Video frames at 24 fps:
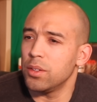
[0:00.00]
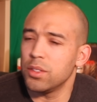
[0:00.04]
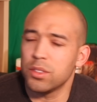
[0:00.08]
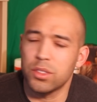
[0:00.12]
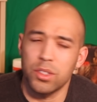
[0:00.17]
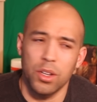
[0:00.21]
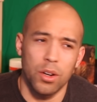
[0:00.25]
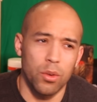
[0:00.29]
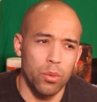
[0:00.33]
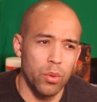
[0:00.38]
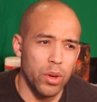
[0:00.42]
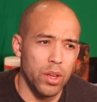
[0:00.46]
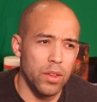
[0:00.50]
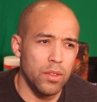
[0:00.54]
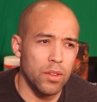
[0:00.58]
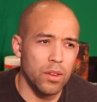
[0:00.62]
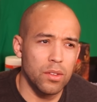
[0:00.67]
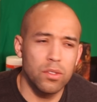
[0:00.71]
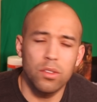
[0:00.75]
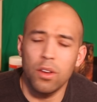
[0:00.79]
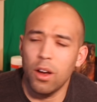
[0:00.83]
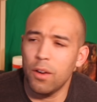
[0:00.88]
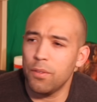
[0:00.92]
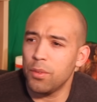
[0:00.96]
So I'm just going to read
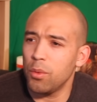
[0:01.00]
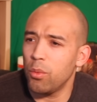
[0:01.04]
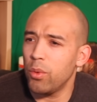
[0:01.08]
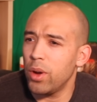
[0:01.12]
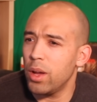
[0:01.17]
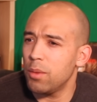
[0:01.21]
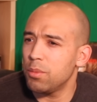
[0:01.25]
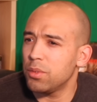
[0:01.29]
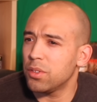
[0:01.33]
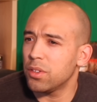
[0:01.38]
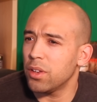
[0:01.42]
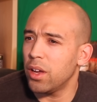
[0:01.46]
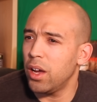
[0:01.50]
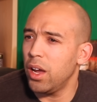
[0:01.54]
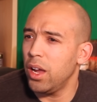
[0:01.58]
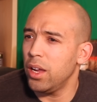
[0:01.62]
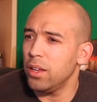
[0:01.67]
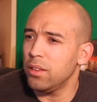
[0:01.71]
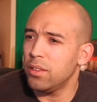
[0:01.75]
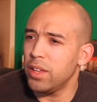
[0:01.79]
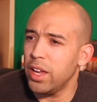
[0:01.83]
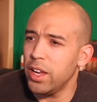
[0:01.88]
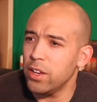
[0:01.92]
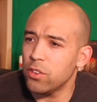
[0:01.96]
this off the
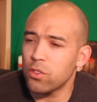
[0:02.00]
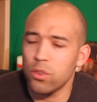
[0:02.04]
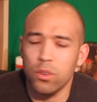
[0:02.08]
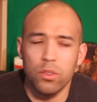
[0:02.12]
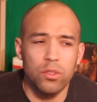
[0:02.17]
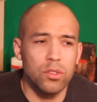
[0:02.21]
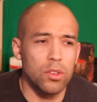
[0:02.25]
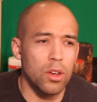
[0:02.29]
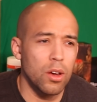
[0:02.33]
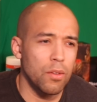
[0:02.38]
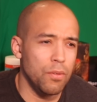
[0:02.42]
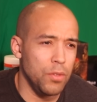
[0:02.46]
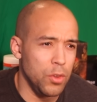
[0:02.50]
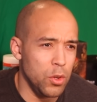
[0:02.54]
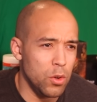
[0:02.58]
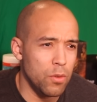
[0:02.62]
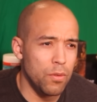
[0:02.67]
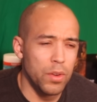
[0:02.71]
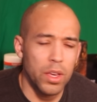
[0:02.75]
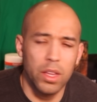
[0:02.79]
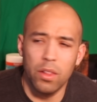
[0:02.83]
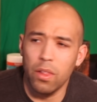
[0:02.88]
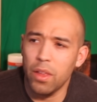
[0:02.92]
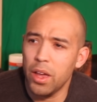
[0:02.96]
website. Dangers of
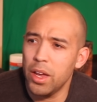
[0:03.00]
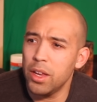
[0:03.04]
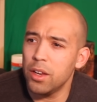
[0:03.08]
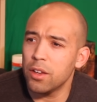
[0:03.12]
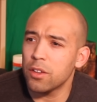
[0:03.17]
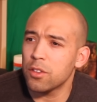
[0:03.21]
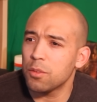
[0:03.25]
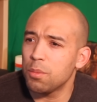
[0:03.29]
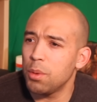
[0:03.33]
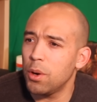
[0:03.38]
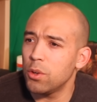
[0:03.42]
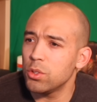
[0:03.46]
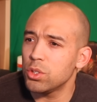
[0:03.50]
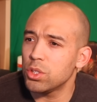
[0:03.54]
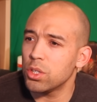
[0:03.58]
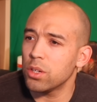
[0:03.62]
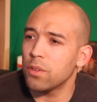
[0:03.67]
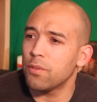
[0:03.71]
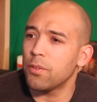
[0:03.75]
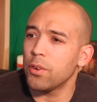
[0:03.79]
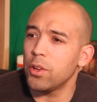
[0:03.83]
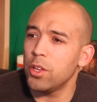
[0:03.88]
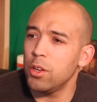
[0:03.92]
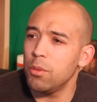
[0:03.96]
UV light
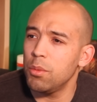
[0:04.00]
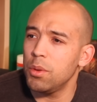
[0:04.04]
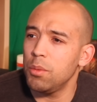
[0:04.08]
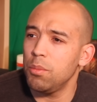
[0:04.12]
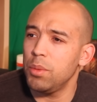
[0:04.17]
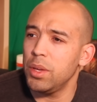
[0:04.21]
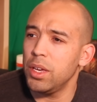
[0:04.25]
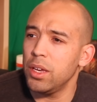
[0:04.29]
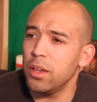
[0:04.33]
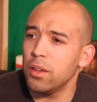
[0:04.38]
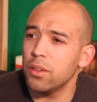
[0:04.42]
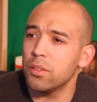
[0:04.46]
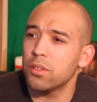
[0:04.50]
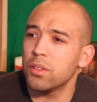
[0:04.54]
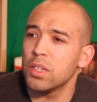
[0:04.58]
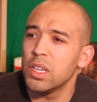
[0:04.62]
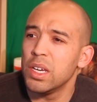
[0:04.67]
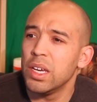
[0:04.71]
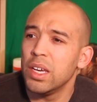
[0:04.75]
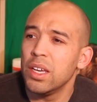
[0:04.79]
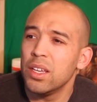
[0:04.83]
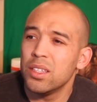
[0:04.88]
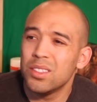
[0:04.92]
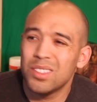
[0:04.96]
exposure for human beings.